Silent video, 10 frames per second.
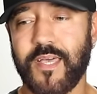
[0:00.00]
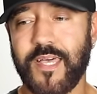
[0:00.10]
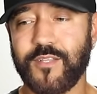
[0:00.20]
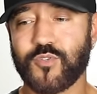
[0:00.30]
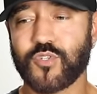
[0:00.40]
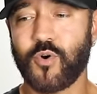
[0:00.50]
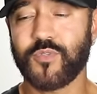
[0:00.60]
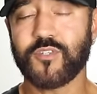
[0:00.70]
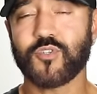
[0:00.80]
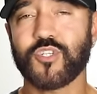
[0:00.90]
And so
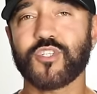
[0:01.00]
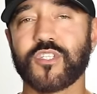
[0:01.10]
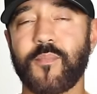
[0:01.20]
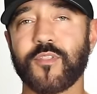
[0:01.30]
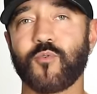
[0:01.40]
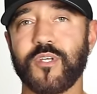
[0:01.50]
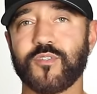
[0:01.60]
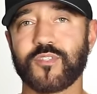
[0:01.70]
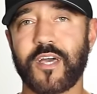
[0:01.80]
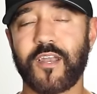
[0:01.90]
these are just some of the
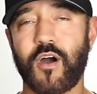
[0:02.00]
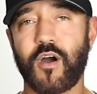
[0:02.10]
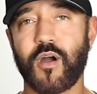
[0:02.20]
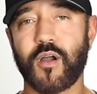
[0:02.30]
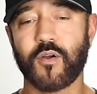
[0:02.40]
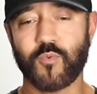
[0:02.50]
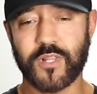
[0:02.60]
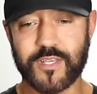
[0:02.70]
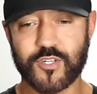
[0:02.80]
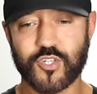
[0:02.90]
reasons that our
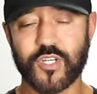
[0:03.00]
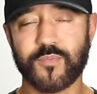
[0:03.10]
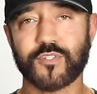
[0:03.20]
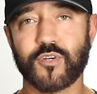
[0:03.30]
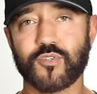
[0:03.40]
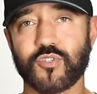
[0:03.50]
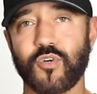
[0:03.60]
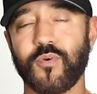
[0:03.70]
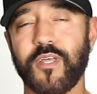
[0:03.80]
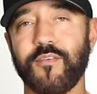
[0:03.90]
relationships are
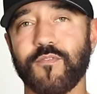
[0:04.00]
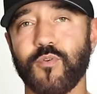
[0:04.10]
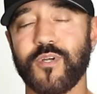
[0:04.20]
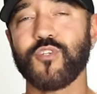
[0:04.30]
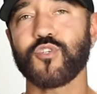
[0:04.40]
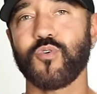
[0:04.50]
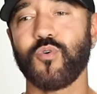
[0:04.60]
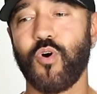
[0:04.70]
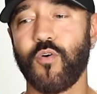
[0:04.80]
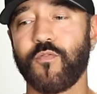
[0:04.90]
so influential
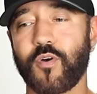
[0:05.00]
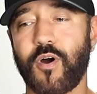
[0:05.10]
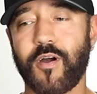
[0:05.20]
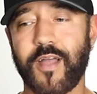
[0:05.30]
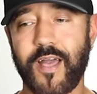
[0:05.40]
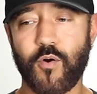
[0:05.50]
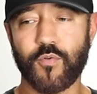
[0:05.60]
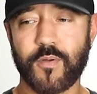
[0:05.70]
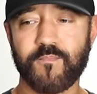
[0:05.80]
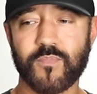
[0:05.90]
over our
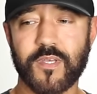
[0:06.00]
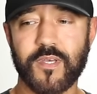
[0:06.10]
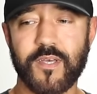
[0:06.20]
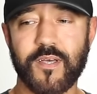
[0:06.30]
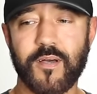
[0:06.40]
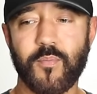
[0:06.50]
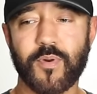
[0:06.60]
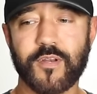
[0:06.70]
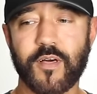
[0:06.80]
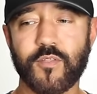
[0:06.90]
health. But
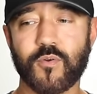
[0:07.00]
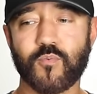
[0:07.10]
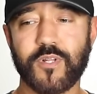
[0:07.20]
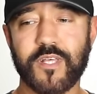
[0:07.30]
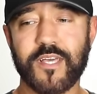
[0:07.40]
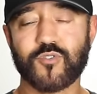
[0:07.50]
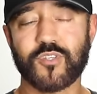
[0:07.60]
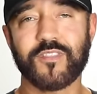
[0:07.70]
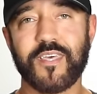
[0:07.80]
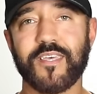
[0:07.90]
another really
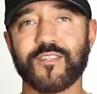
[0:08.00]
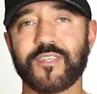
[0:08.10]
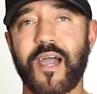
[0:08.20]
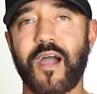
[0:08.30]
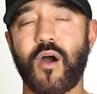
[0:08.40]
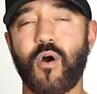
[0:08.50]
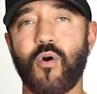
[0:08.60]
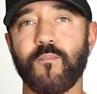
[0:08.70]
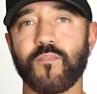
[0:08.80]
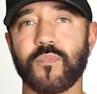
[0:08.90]
interesting thing is
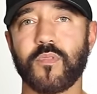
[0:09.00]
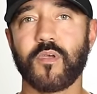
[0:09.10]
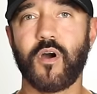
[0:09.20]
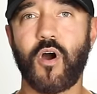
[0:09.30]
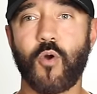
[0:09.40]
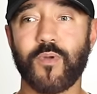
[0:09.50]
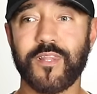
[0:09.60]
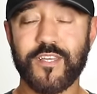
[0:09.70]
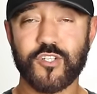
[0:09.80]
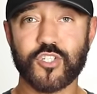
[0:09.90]
how our
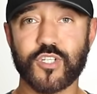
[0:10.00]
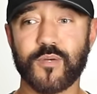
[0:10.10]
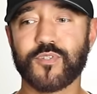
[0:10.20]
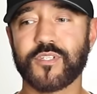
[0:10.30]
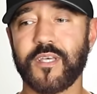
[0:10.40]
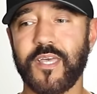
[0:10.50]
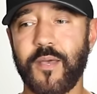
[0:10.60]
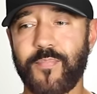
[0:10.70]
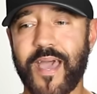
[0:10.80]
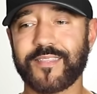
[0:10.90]
relationships
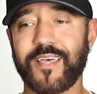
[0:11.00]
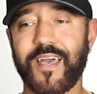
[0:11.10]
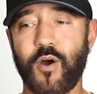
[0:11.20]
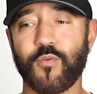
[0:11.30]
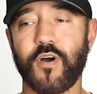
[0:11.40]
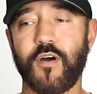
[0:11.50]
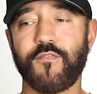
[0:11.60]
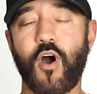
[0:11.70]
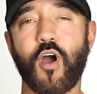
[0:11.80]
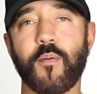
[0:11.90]
impact the health of
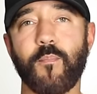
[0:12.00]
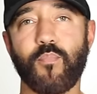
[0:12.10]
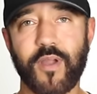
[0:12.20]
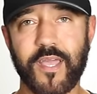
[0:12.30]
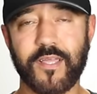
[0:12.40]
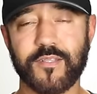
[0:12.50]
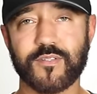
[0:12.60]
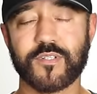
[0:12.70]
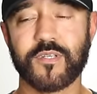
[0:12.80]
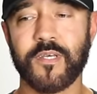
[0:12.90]
our brains.